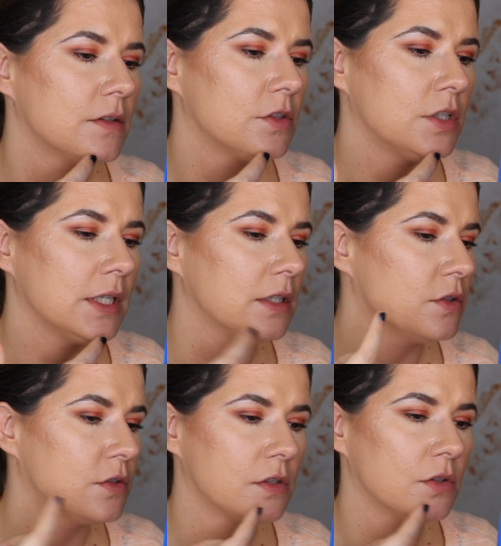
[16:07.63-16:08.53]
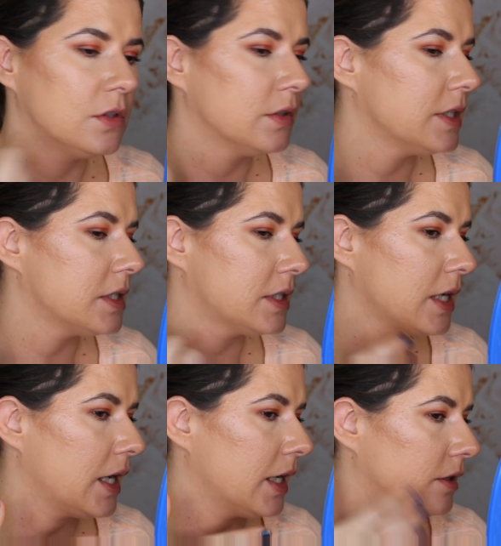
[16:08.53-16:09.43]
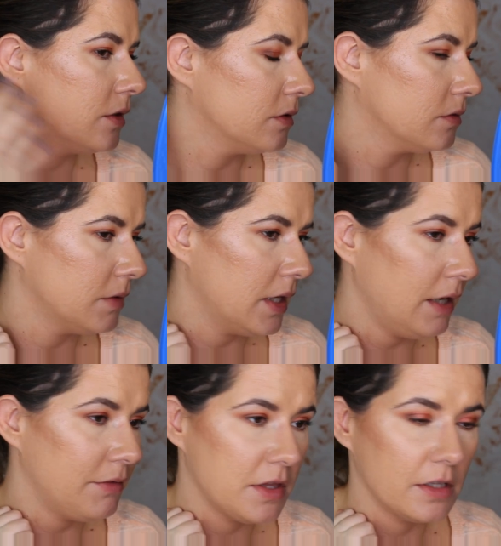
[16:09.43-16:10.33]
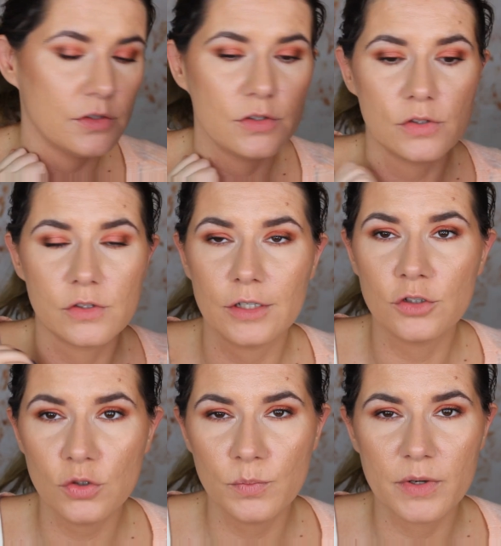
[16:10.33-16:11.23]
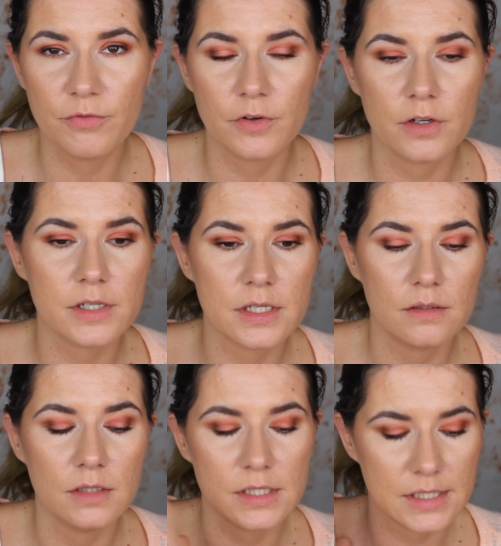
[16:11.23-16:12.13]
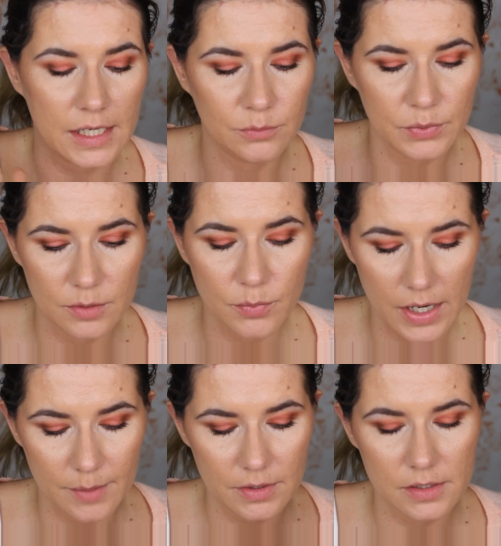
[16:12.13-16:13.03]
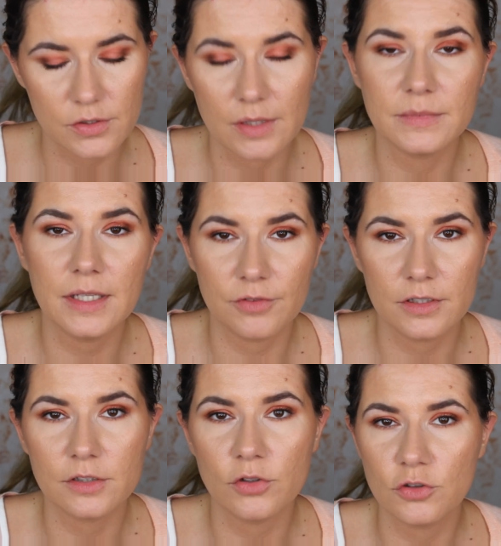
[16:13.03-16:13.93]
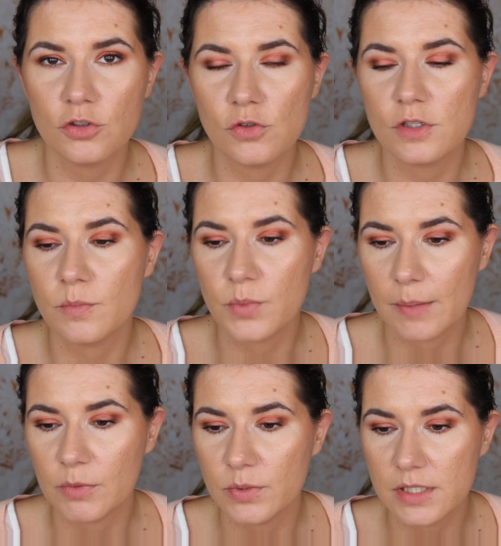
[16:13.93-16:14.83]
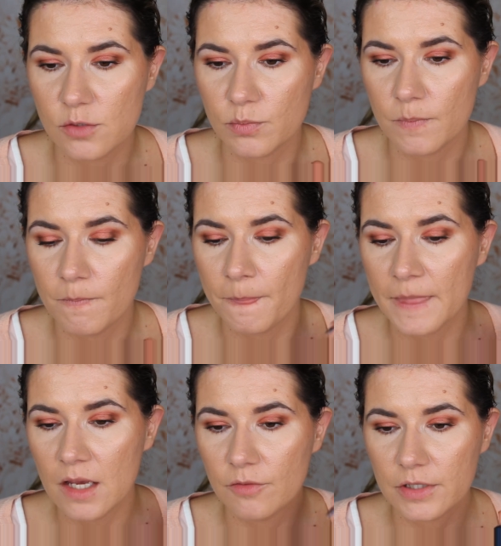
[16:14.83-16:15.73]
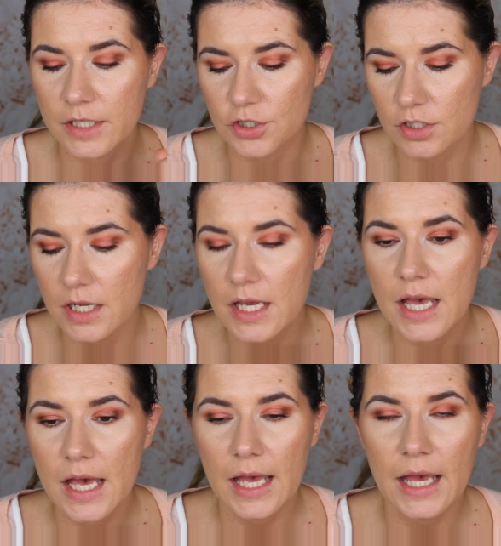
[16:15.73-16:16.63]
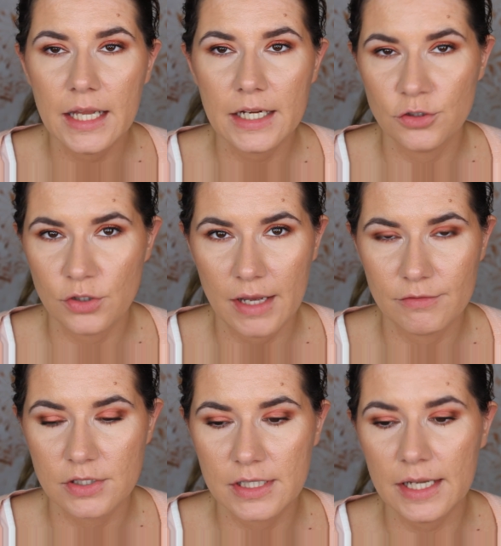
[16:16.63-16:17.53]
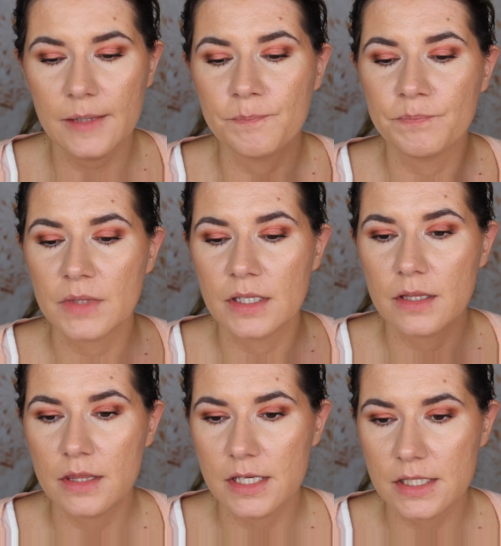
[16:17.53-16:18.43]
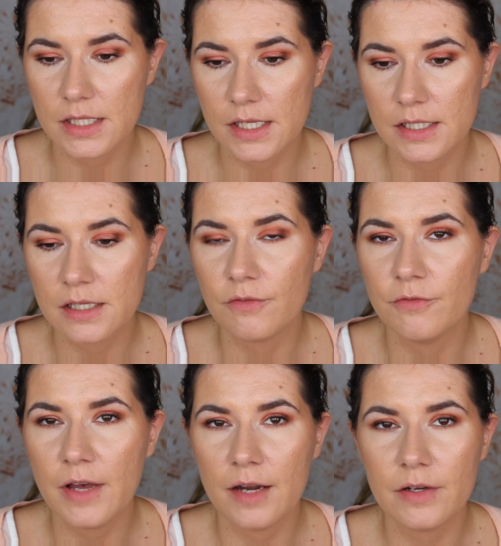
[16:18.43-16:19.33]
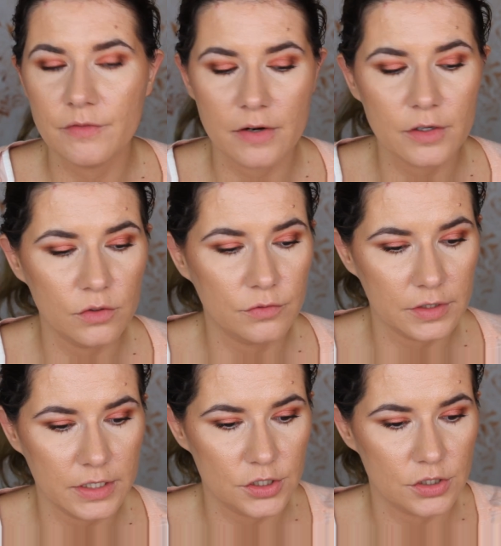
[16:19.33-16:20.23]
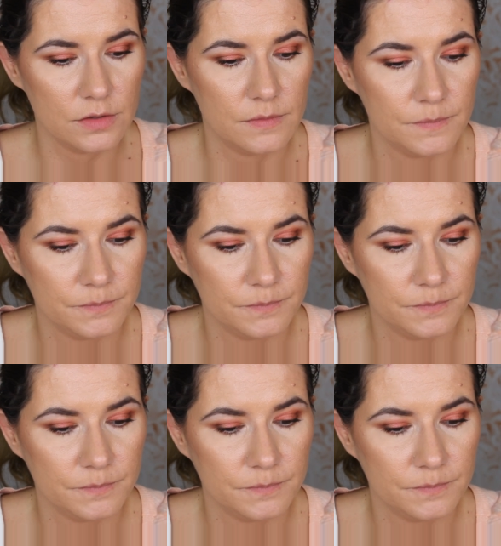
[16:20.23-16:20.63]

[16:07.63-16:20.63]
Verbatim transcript: chin looks good on this side everything looks good so i do prefer the side with the primer so i'm definitely going to use the primer with this foundation and I do have to say, this is a very, very good foundation.